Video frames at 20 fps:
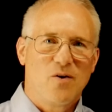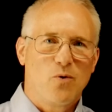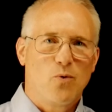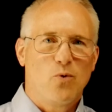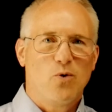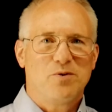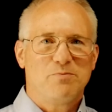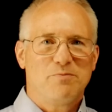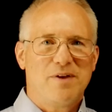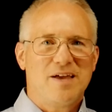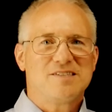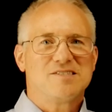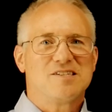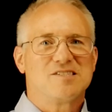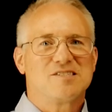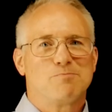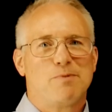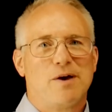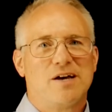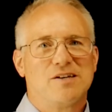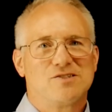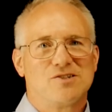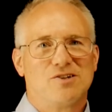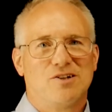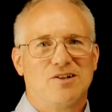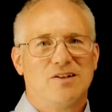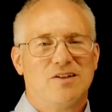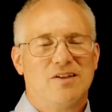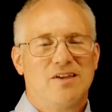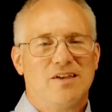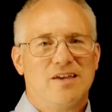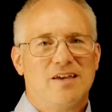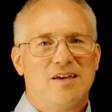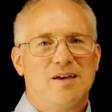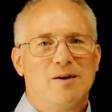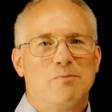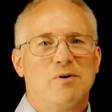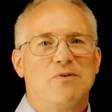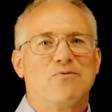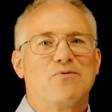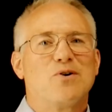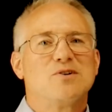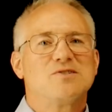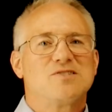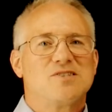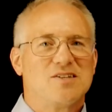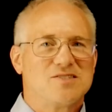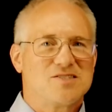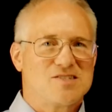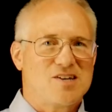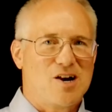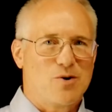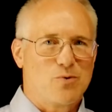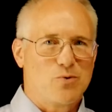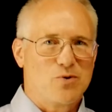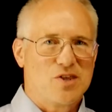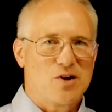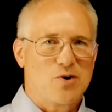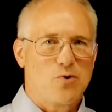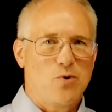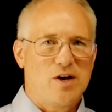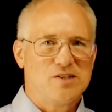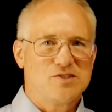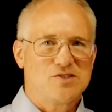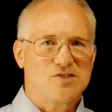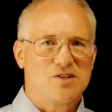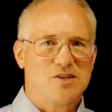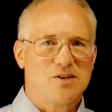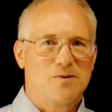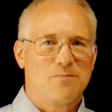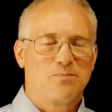What makes it special? But first I'll start with a question.